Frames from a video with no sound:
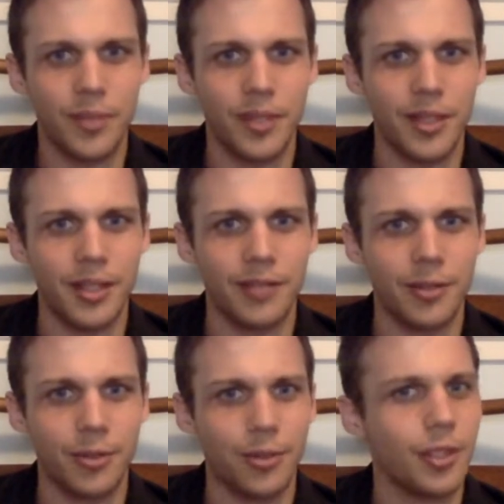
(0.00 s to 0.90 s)
And if they
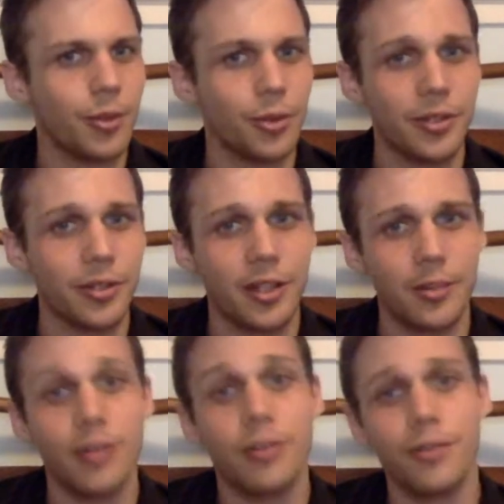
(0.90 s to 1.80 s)
really know what they're talking
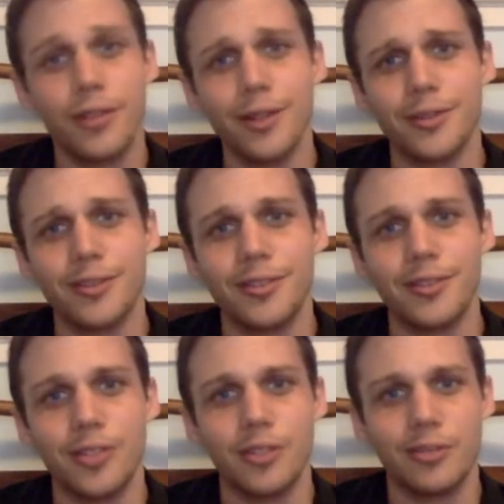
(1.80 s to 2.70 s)
about, or if they don't, and
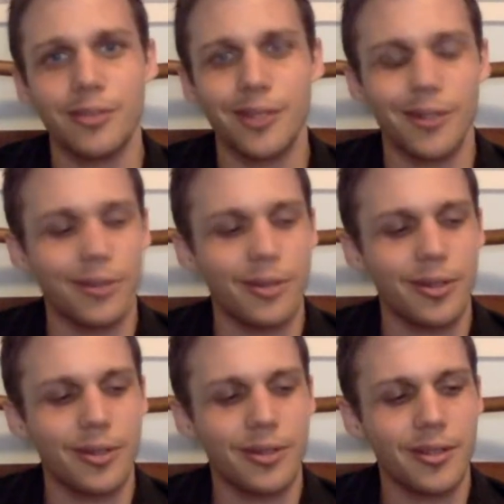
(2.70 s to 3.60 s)
you know,
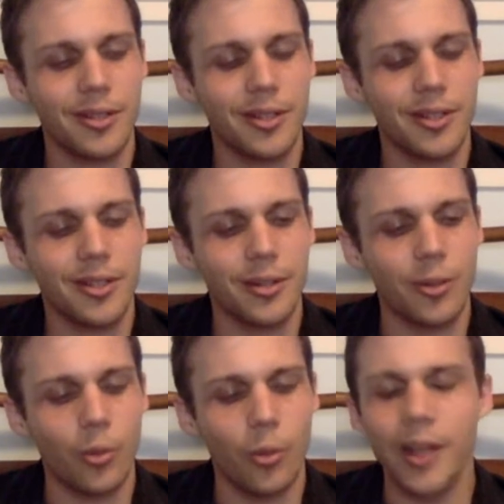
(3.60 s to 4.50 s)
uh,
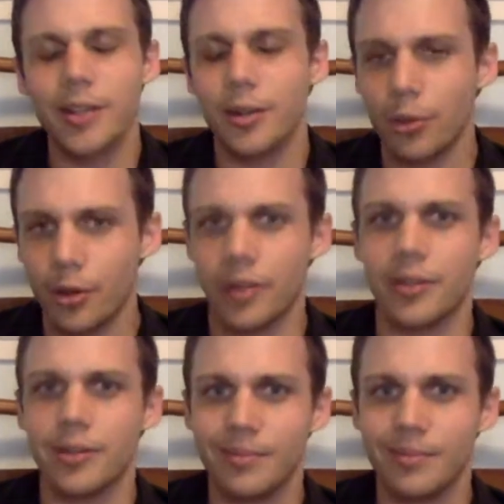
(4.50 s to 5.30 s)
weigh it accordingly.